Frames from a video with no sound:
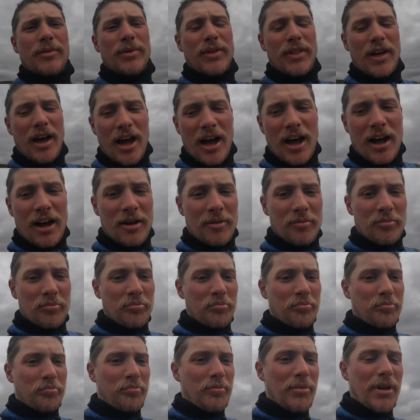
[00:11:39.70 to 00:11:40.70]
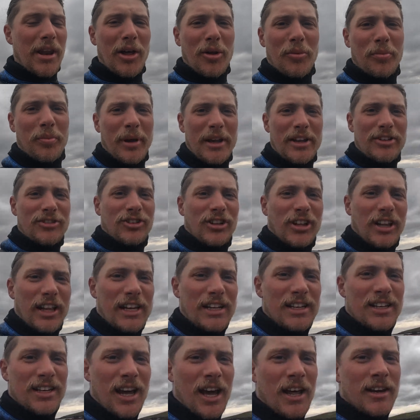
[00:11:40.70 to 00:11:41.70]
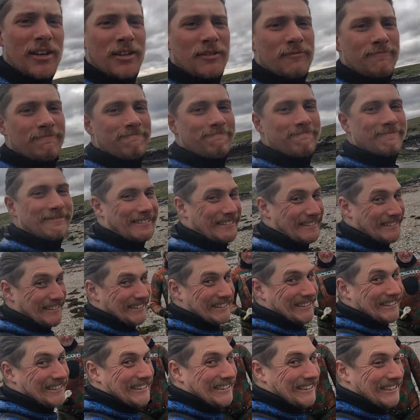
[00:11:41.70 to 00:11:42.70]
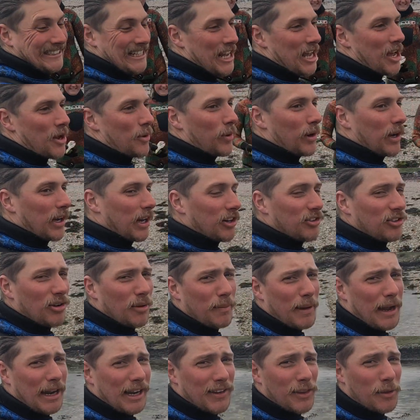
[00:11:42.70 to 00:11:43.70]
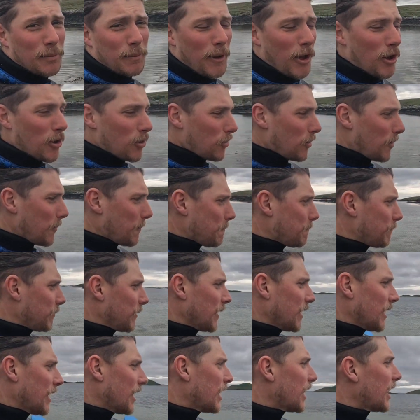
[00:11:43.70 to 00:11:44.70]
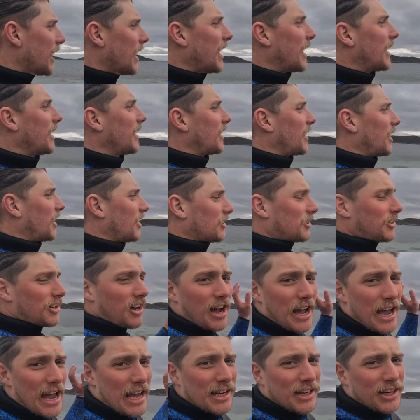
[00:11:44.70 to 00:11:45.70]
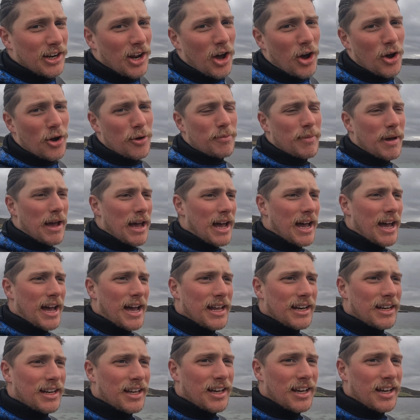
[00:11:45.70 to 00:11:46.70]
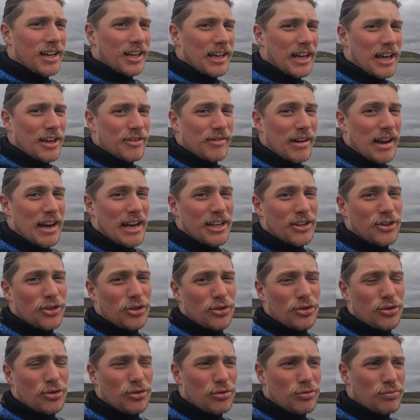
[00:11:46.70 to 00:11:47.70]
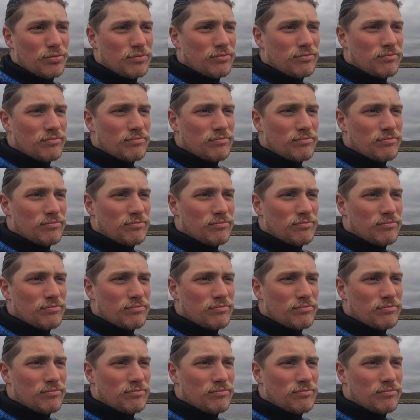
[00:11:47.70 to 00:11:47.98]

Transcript: with our little beach clean done, we're going to jump back in the boat and start heading home and getting ready to